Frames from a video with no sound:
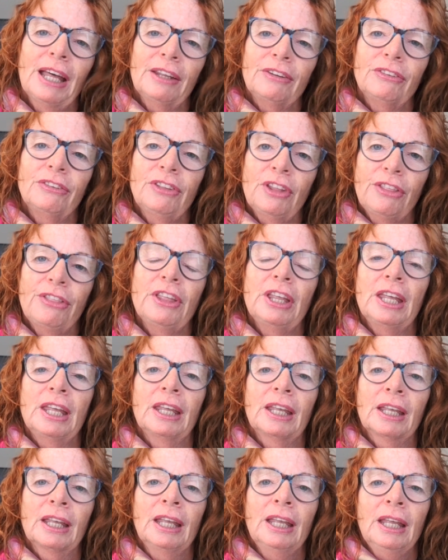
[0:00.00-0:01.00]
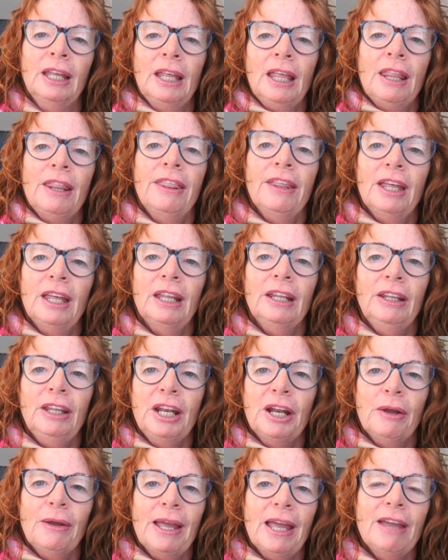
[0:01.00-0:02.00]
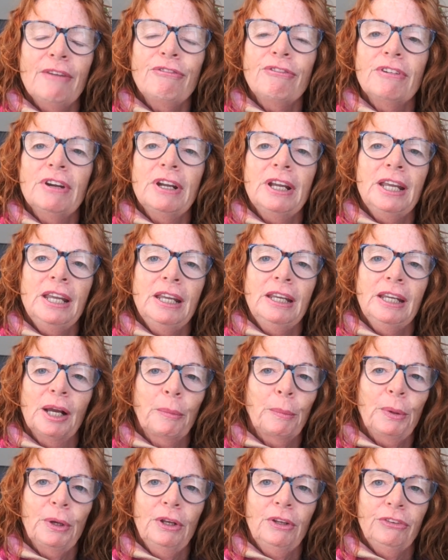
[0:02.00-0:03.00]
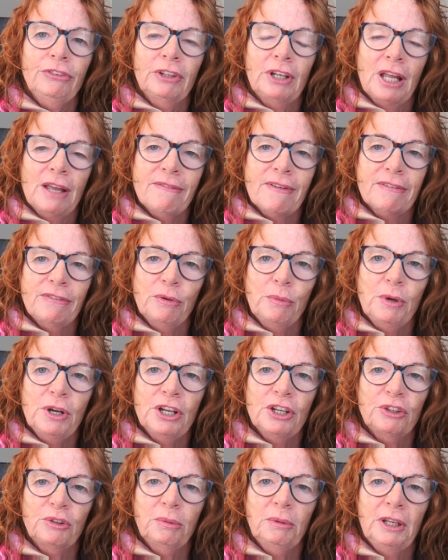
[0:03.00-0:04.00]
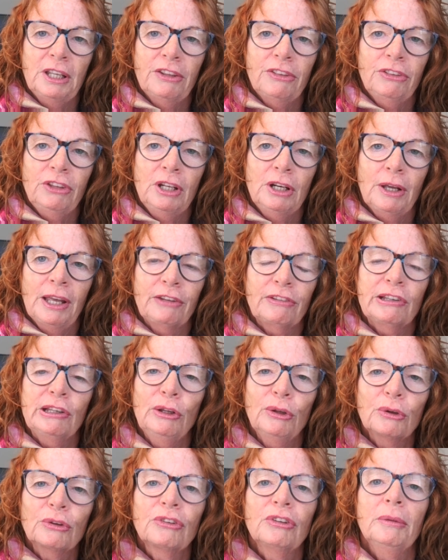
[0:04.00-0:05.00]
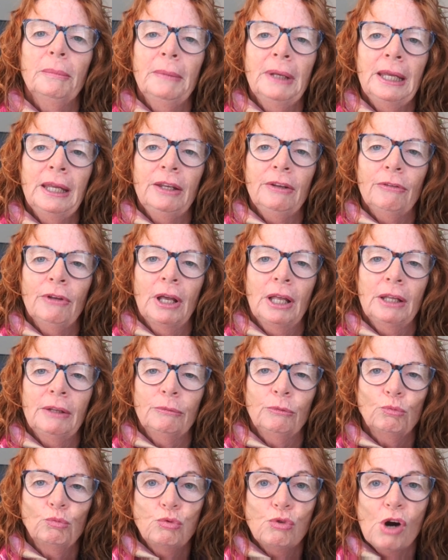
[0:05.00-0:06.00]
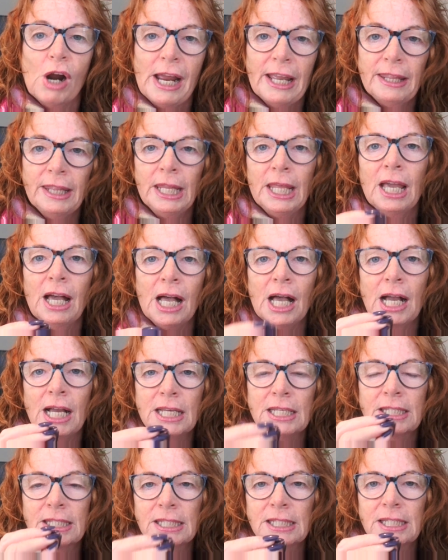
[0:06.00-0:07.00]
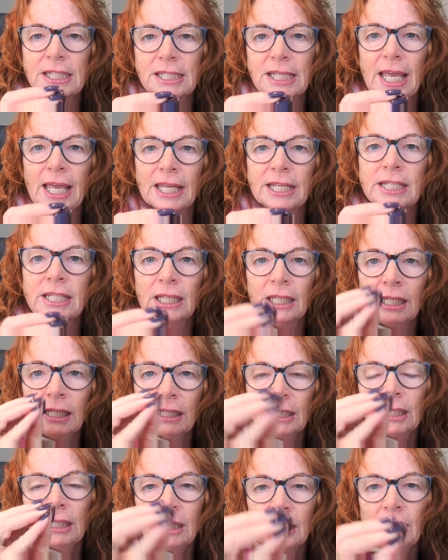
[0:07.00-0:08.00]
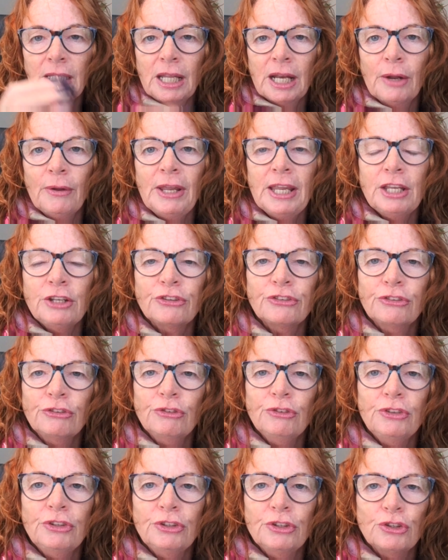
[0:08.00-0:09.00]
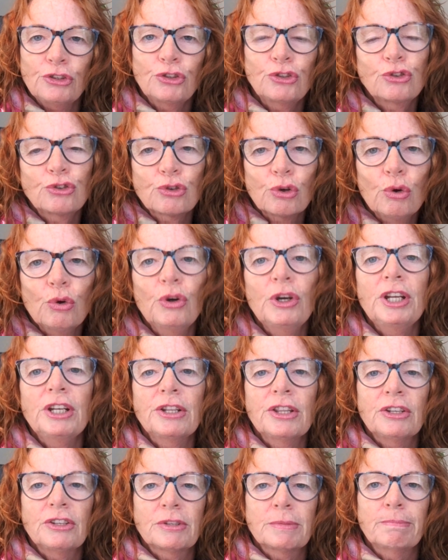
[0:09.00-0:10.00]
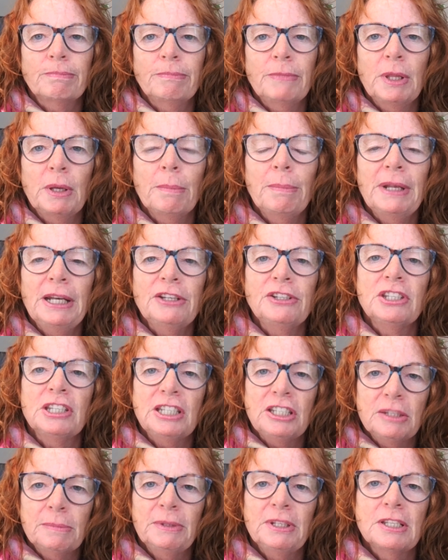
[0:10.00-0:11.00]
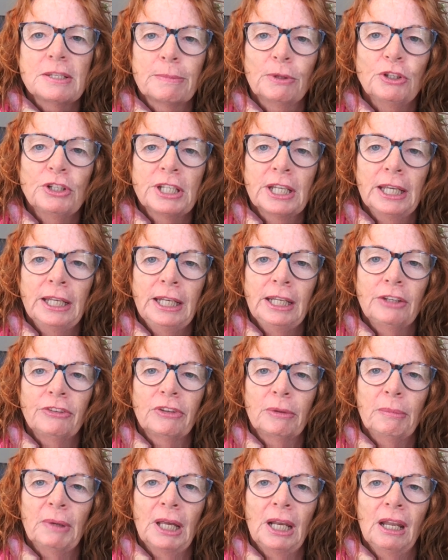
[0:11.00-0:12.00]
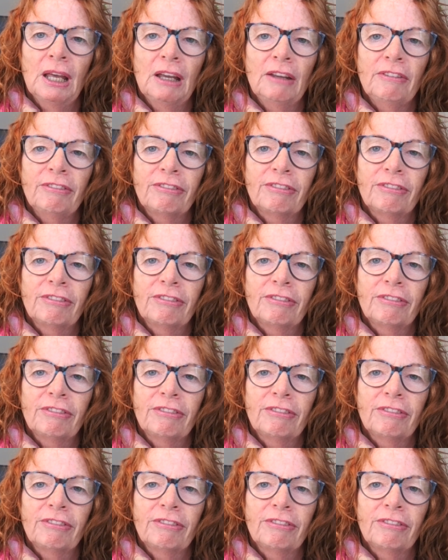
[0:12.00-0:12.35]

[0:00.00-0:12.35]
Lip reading: That's the thing that, every young person I've ever worked with, has looked at me right in the eyes and said, it's destroyed the ability to be spontaneous in my life.